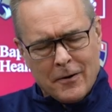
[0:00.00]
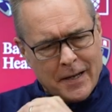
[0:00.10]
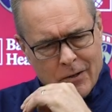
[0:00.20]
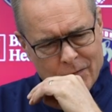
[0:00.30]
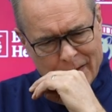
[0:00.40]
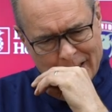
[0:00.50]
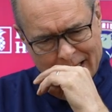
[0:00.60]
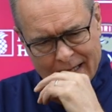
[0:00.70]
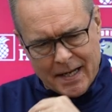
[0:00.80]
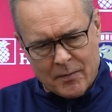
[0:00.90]
I don't feel
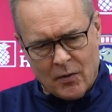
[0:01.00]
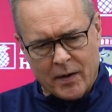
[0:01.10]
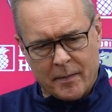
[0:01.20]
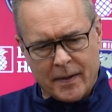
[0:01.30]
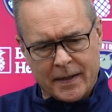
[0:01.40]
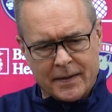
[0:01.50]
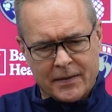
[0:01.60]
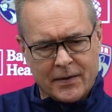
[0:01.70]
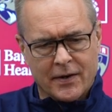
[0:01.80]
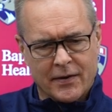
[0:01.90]
like that about Winnipeg.
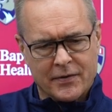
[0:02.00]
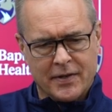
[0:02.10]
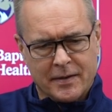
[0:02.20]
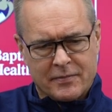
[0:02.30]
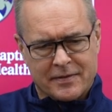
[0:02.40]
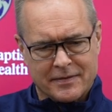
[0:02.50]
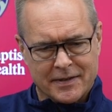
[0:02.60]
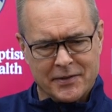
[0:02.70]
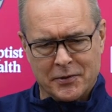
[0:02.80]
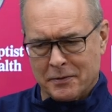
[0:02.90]
There are other teams
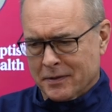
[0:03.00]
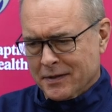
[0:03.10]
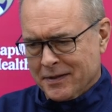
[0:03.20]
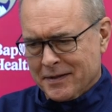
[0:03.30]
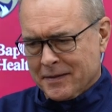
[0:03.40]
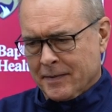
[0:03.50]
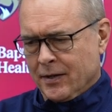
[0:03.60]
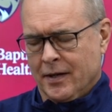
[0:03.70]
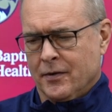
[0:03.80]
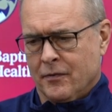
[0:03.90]
I do.
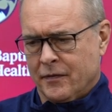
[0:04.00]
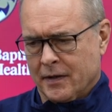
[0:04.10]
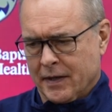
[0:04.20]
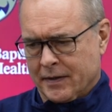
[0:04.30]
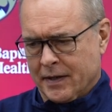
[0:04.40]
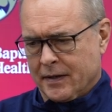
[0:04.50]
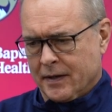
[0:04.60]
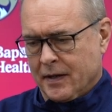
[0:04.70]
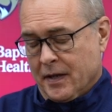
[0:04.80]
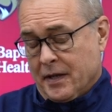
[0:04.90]
I don't feel like that.
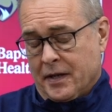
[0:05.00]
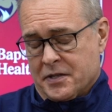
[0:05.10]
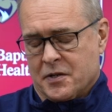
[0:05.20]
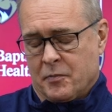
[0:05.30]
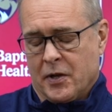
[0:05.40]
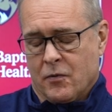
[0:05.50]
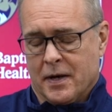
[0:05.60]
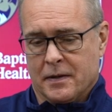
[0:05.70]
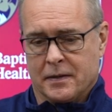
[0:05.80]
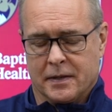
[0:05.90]
I'd like us to play
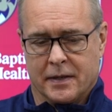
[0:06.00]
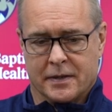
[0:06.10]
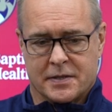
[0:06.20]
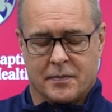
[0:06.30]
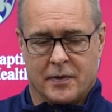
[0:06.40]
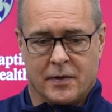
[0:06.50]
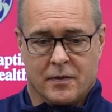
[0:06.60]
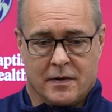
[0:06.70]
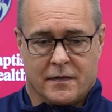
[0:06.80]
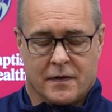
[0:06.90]
well. I'd like us to play
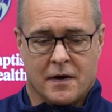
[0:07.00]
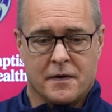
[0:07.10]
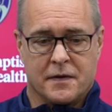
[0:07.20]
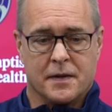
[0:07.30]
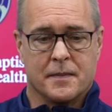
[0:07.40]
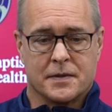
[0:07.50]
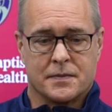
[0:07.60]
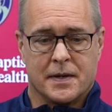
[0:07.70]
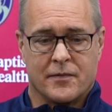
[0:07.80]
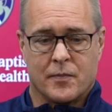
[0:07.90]
well for our team because
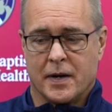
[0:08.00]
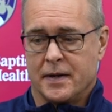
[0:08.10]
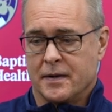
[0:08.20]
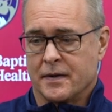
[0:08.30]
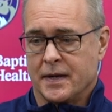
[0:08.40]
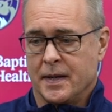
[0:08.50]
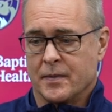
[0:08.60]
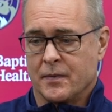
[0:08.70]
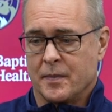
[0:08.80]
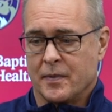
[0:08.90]
we have pride in our game
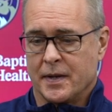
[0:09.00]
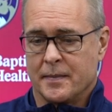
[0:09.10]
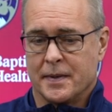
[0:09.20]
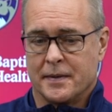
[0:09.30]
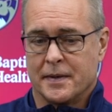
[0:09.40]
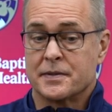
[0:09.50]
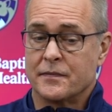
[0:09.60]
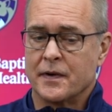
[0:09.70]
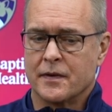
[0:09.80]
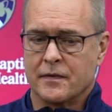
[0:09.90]
that we play. But it's a
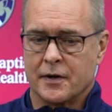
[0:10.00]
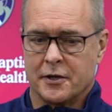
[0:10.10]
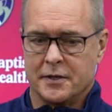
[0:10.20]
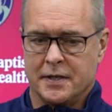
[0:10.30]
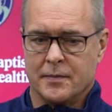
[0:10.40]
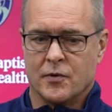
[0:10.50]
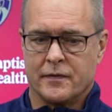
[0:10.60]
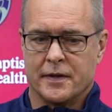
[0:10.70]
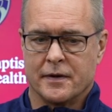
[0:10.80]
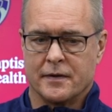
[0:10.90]
very, very good team
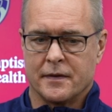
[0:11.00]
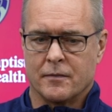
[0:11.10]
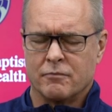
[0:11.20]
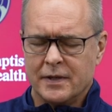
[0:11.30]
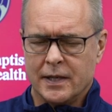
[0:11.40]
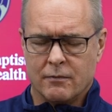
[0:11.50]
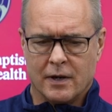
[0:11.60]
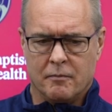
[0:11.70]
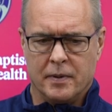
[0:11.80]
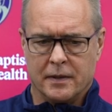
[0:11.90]
over there, and they're really
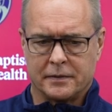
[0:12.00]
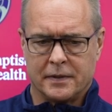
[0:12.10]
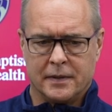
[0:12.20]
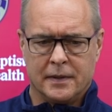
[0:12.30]
well built.